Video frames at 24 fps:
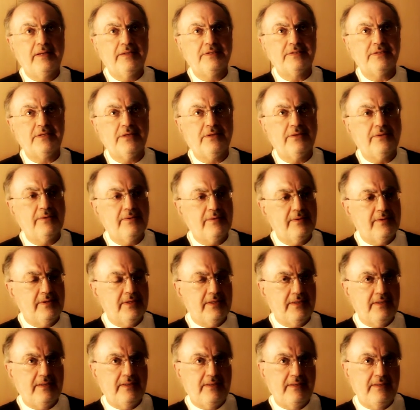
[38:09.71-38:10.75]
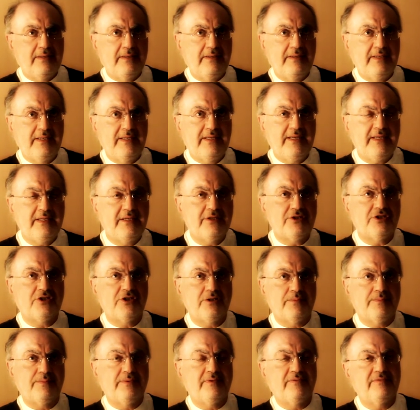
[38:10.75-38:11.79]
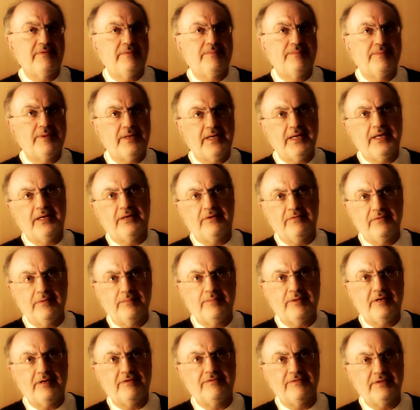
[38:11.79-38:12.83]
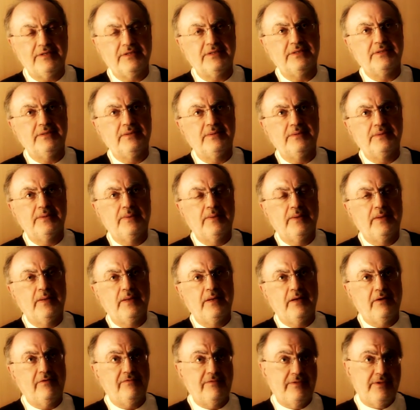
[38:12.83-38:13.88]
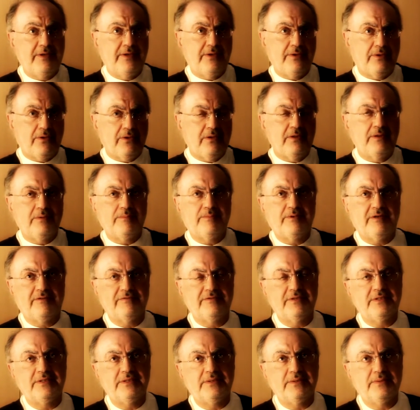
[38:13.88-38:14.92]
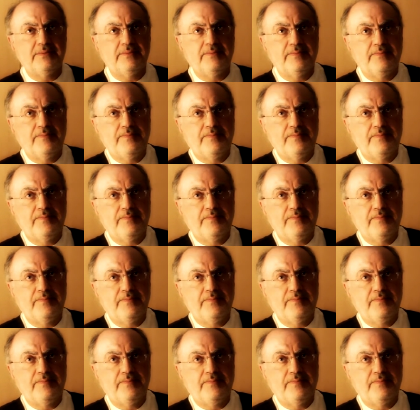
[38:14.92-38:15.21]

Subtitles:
So the leadership of the prayer of the Prophet, of all the prophets,